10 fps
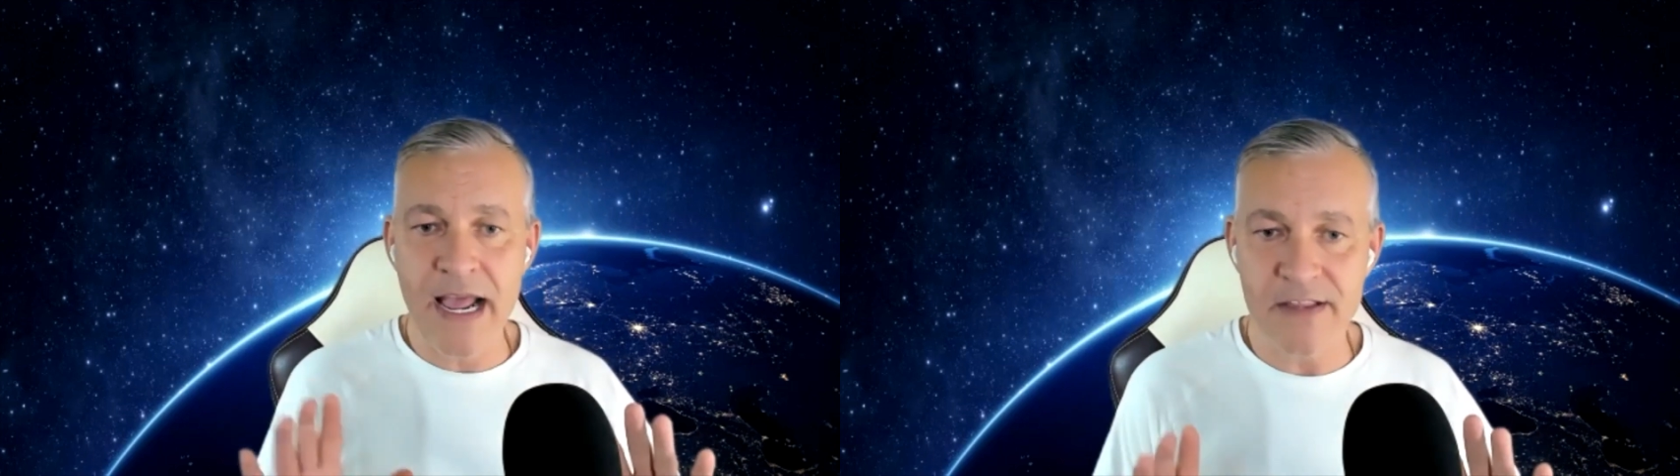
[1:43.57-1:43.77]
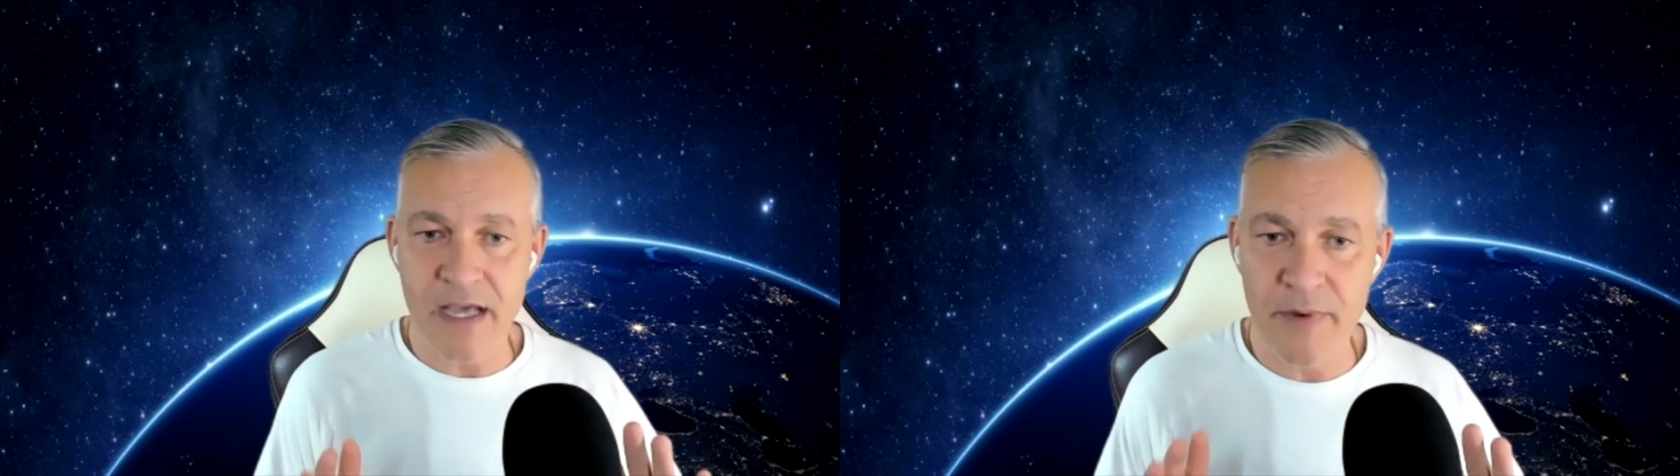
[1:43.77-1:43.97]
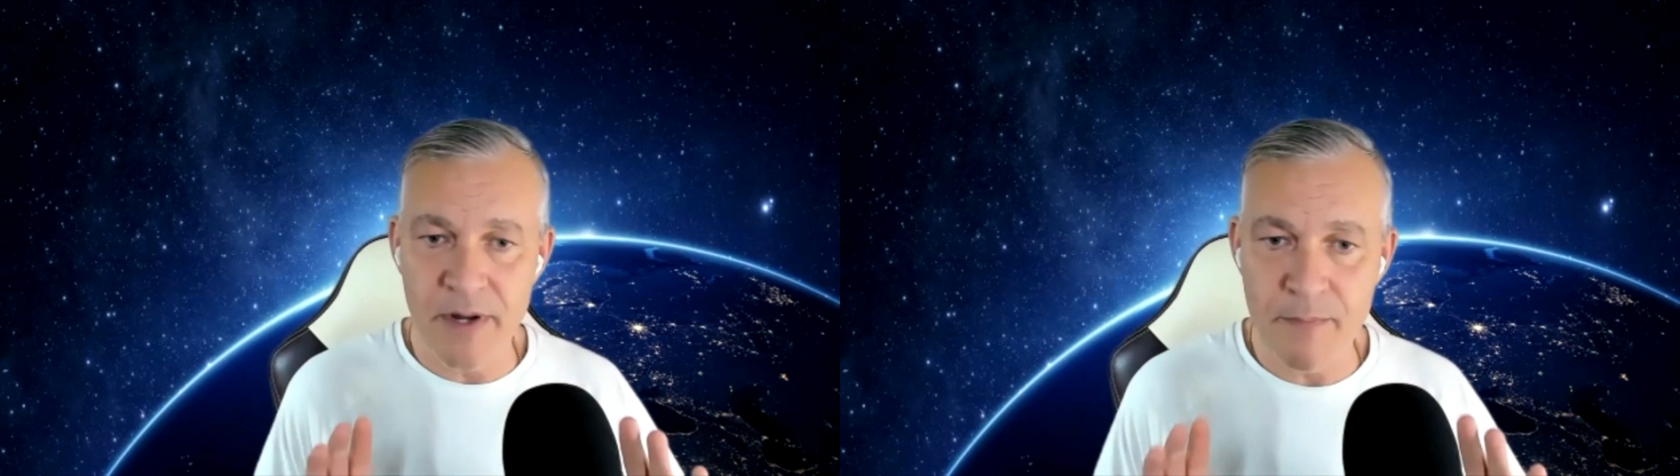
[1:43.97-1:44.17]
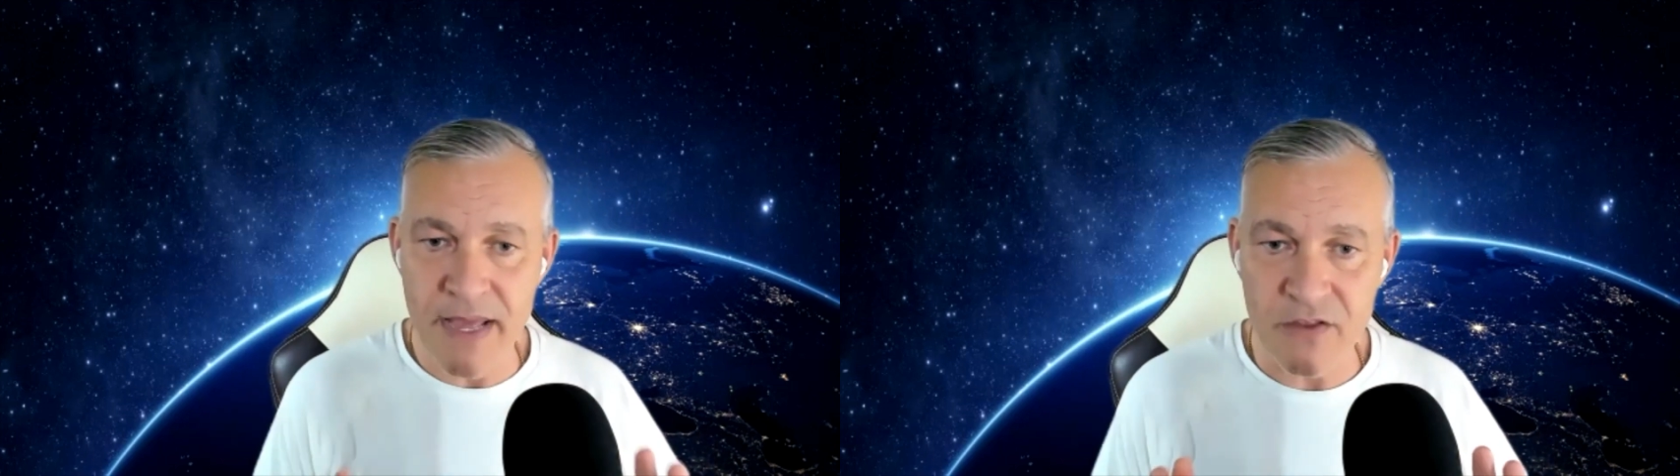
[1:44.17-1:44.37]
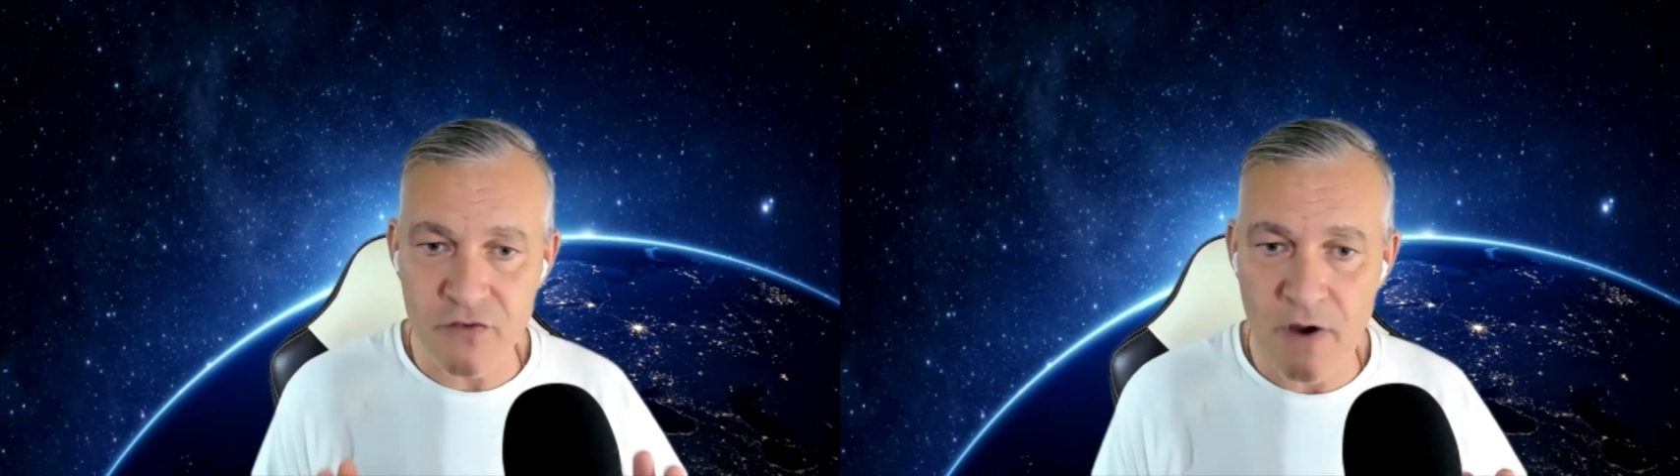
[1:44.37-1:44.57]
hands up and
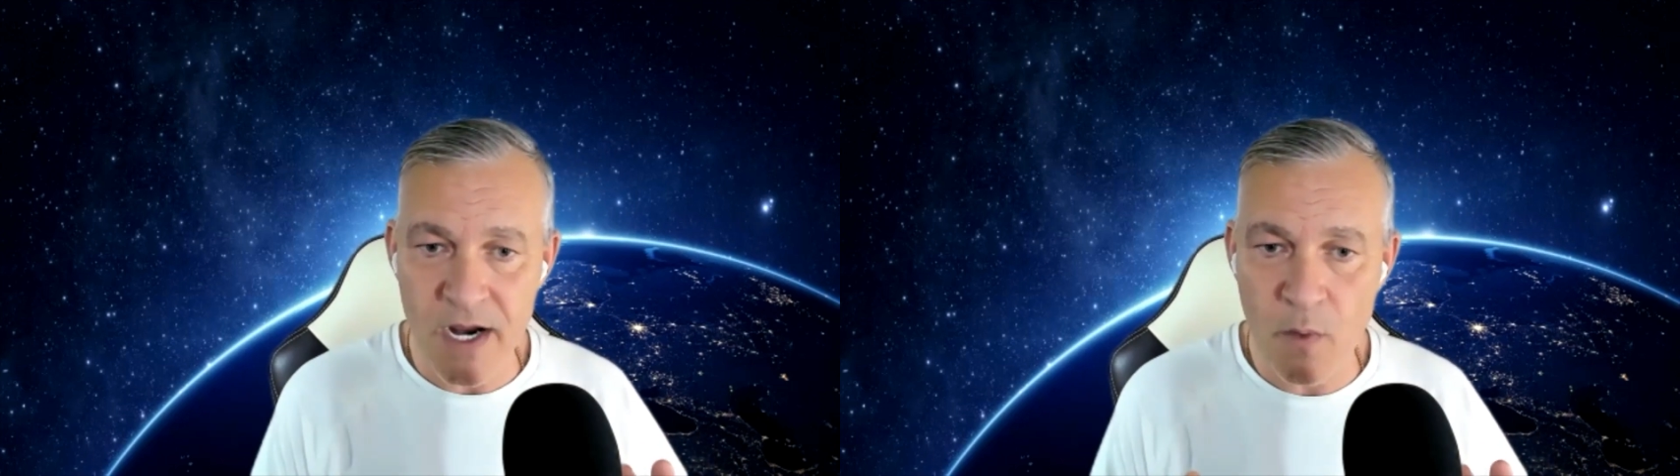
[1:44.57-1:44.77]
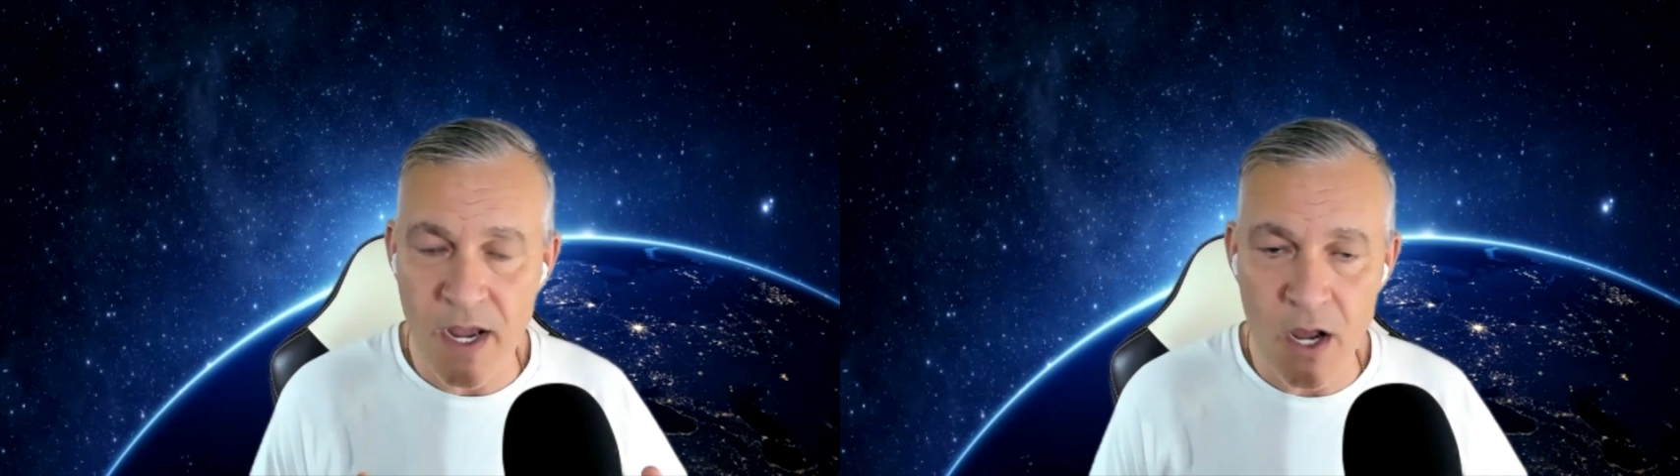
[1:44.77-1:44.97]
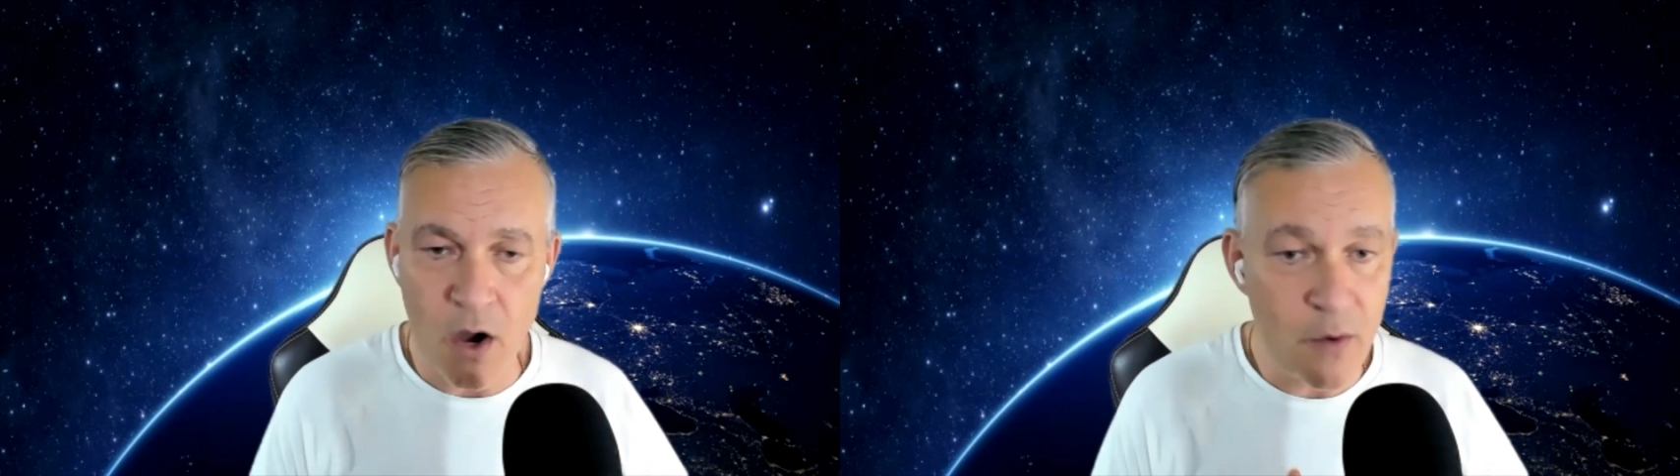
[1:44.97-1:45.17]
admit straight away,